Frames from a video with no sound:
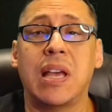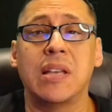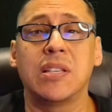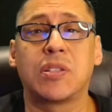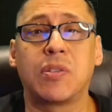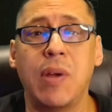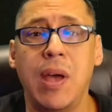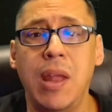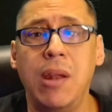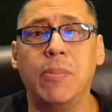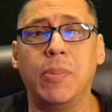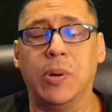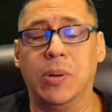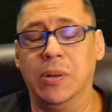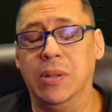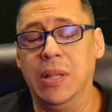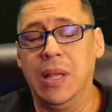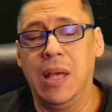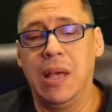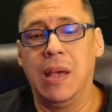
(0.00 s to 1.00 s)

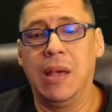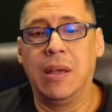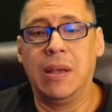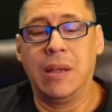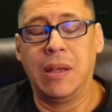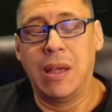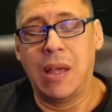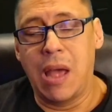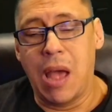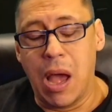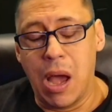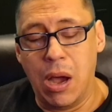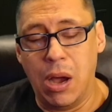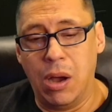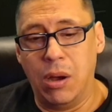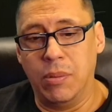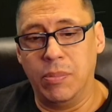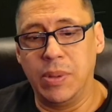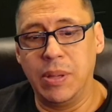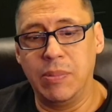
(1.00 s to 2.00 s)
credible?
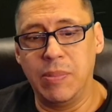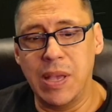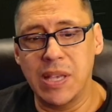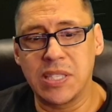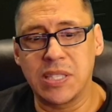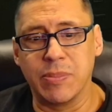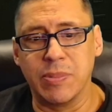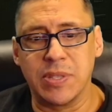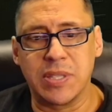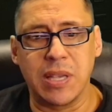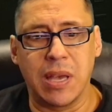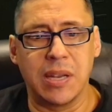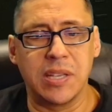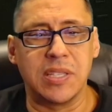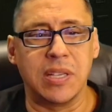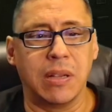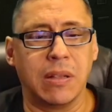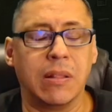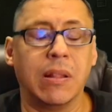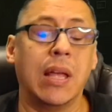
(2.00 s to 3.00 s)
He makes some astonishing